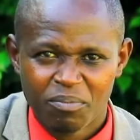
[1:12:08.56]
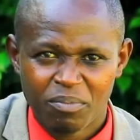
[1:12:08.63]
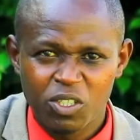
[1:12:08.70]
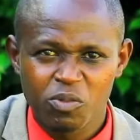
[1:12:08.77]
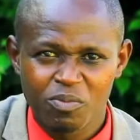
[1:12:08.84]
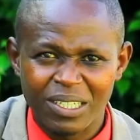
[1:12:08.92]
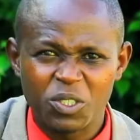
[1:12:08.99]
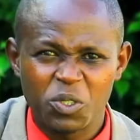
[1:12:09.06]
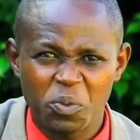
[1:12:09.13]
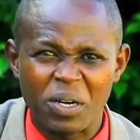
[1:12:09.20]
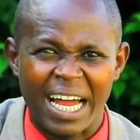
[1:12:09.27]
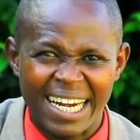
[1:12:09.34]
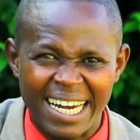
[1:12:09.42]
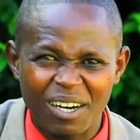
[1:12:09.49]
bituma
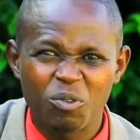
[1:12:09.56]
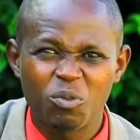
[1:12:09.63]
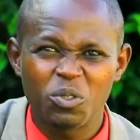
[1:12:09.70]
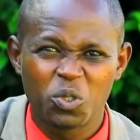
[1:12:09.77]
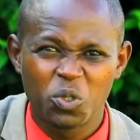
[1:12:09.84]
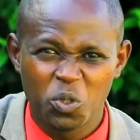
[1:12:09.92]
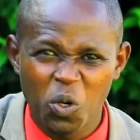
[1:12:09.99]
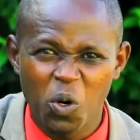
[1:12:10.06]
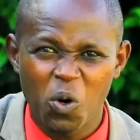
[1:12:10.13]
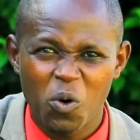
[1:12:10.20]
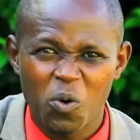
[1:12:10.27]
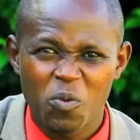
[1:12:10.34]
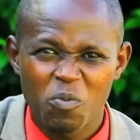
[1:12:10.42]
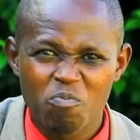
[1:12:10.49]
tubana
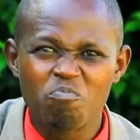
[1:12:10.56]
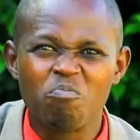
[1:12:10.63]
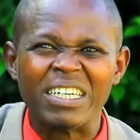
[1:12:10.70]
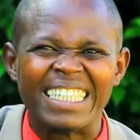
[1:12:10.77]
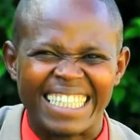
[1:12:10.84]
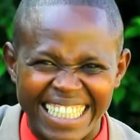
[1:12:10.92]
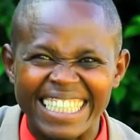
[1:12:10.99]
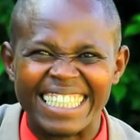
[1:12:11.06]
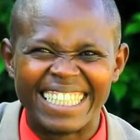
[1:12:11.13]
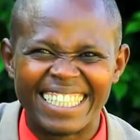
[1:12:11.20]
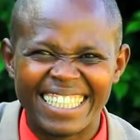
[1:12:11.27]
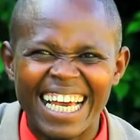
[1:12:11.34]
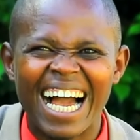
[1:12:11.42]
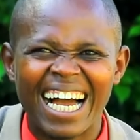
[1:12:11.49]
gutyo
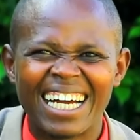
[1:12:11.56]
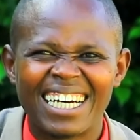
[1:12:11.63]
mutinya